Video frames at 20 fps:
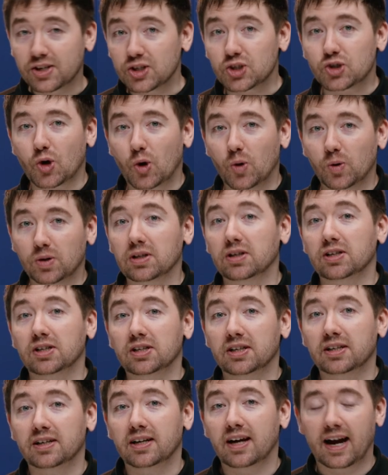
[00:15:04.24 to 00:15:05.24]
controller,
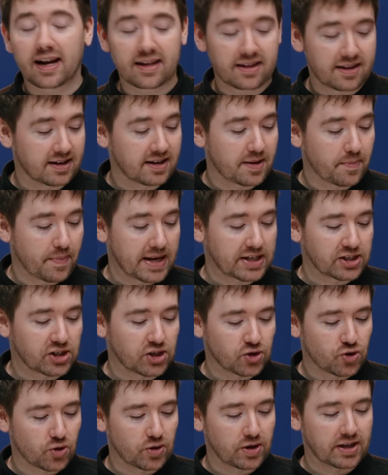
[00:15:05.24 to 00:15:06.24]
I think the best
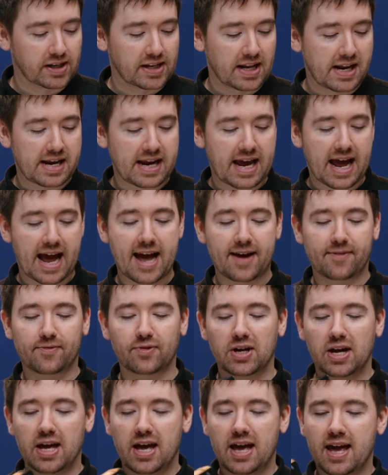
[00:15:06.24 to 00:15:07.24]
controller that they have
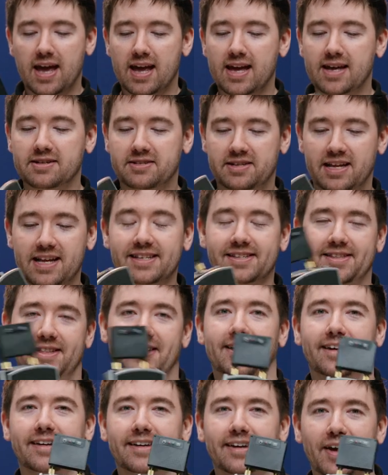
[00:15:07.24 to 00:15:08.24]
is this
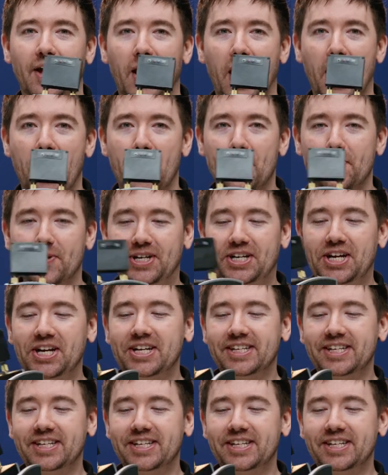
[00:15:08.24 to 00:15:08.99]
thing, uh, which